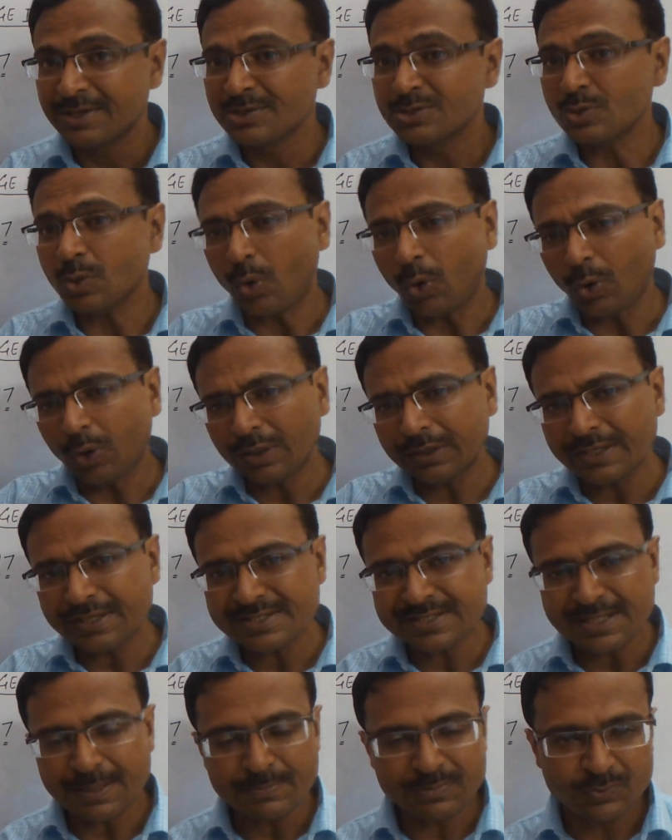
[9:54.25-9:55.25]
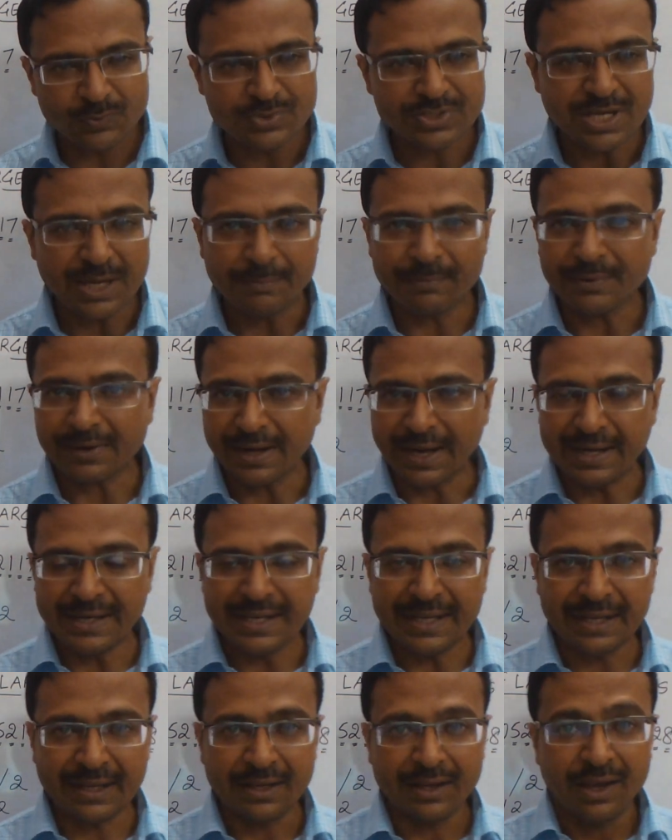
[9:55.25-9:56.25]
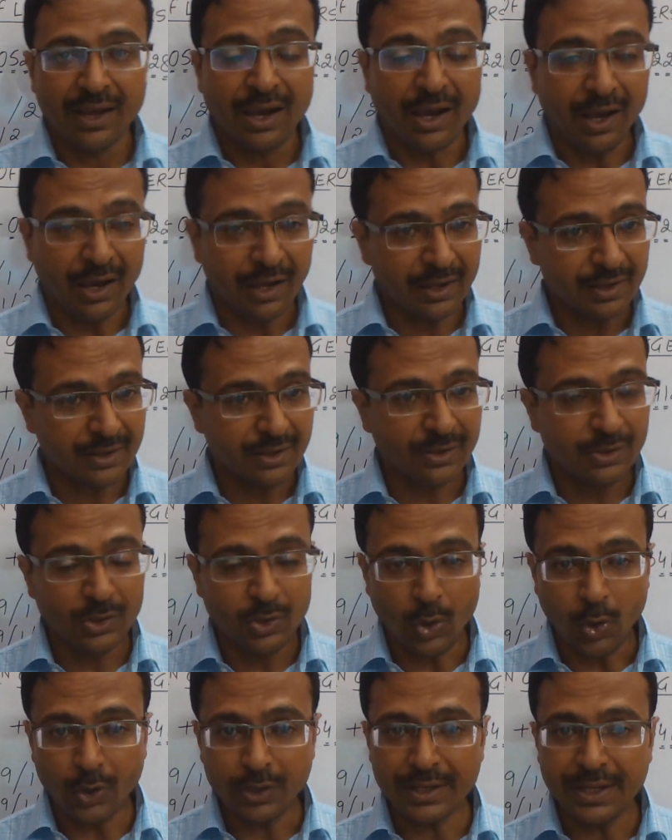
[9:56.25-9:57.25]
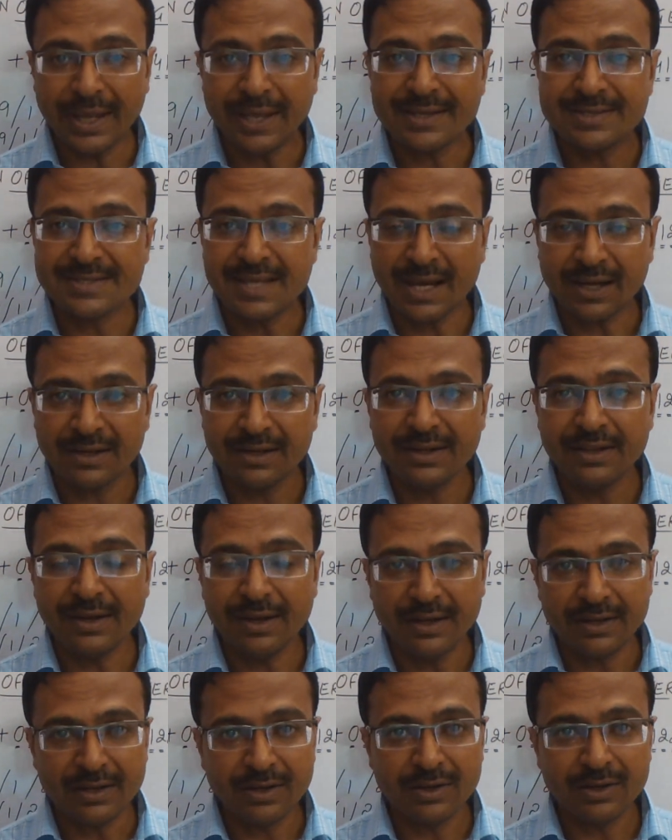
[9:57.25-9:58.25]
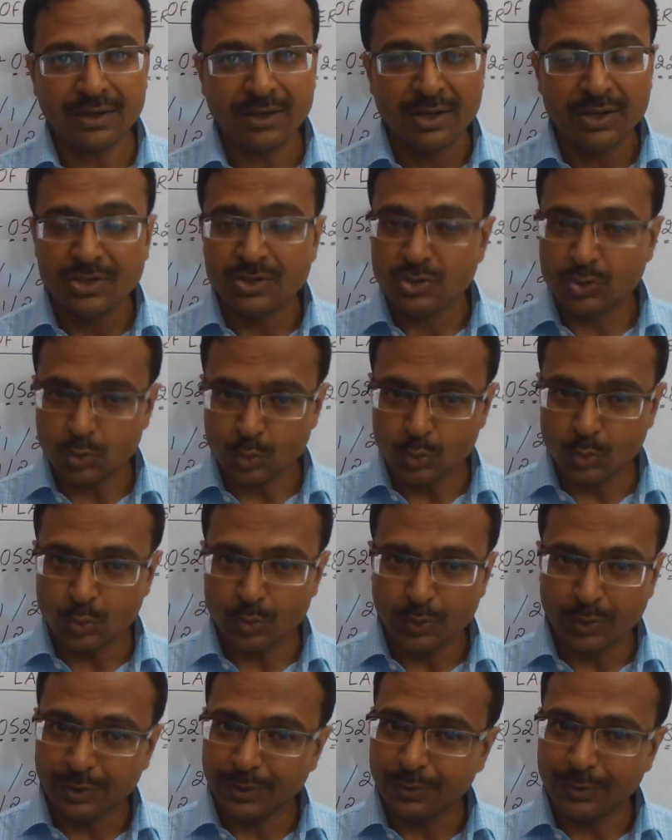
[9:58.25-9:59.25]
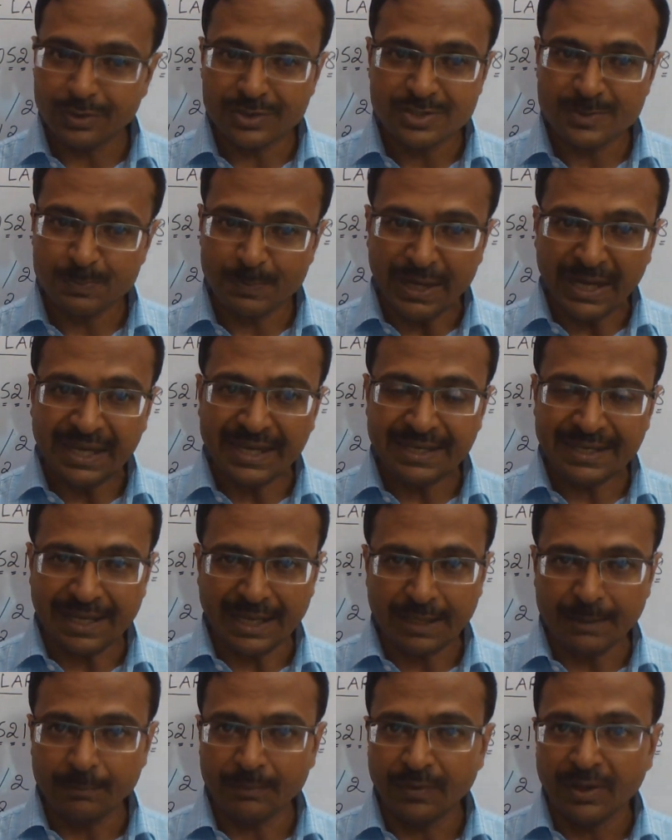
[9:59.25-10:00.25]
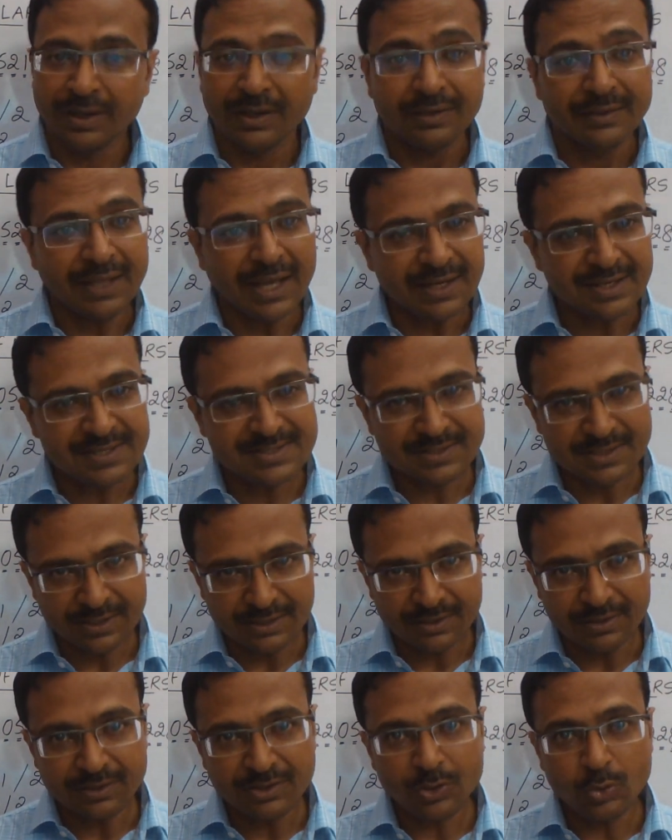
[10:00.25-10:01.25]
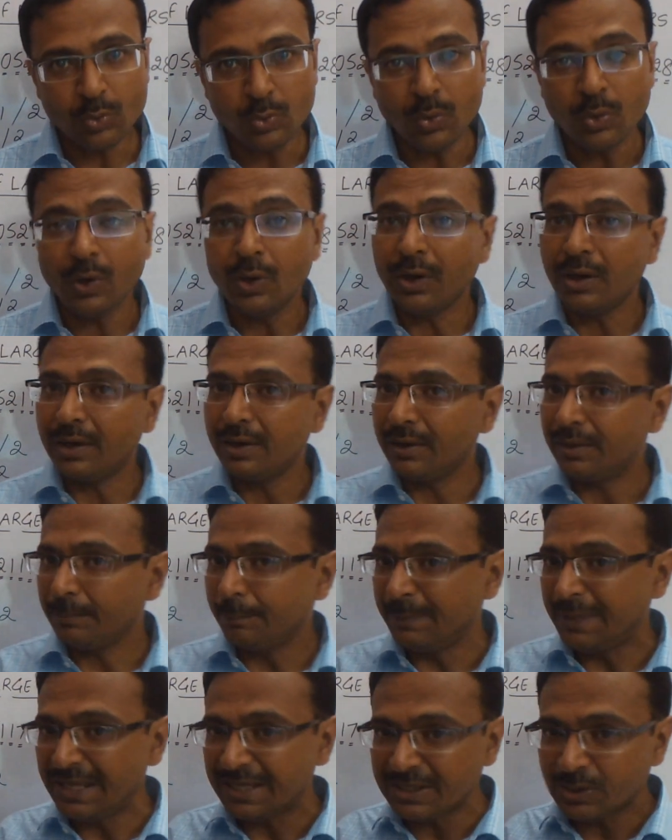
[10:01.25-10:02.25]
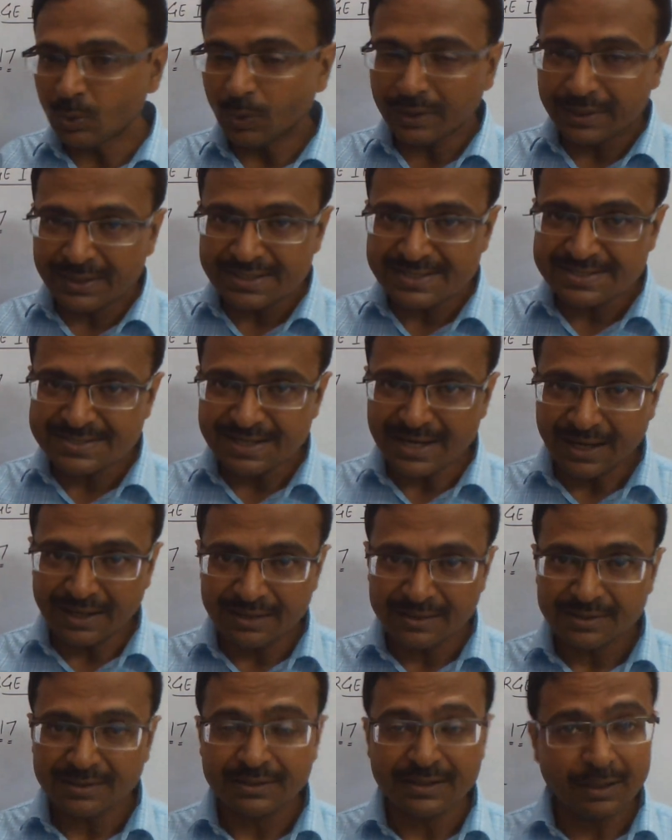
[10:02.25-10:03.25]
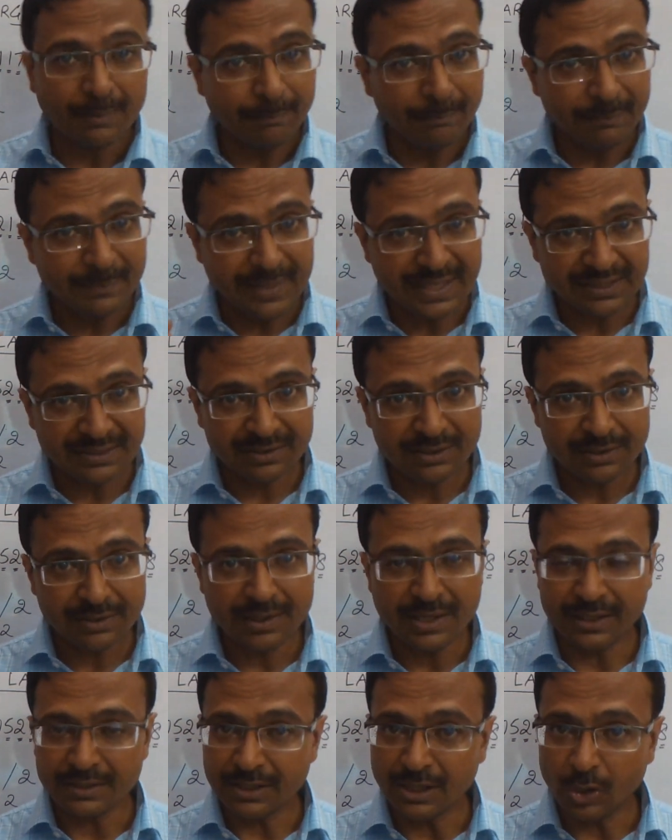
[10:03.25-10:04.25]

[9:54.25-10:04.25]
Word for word: So all the steps which I am writing are not exactly written to, you know, spend time. That is written to make you understand the method and the